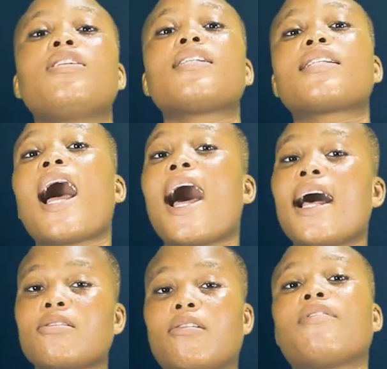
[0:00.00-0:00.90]
truth is that
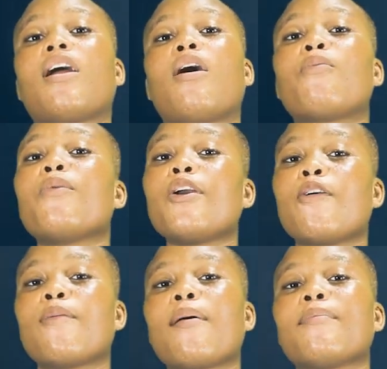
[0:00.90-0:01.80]
as of now, we
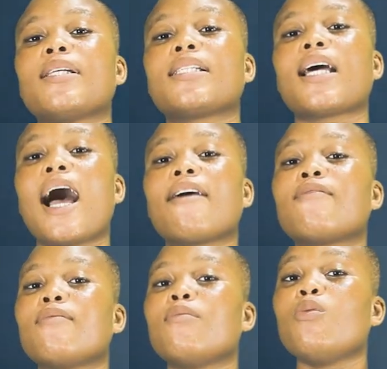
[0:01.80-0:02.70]
human beings
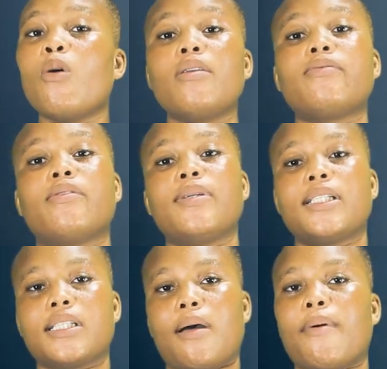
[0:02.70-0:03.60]
have no
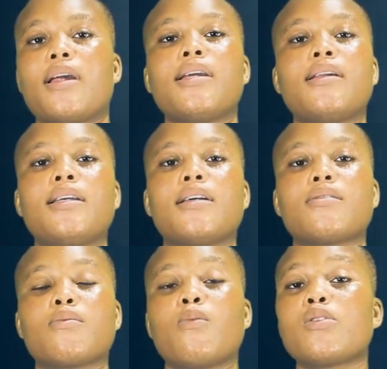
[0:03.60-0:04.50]
information about
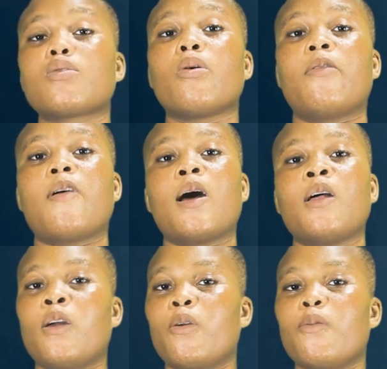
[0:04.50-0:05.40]
aliens whatsoever.
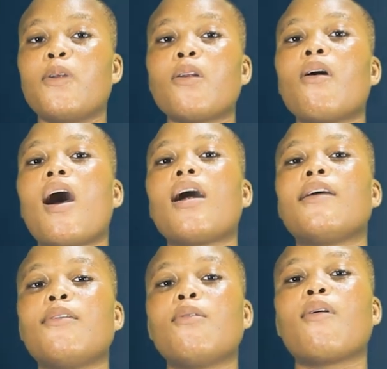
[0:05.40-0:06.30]
We don't know how
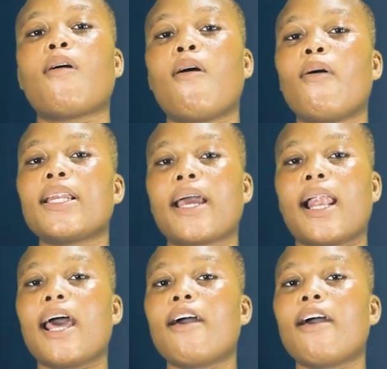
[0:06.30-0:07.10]
they look or what their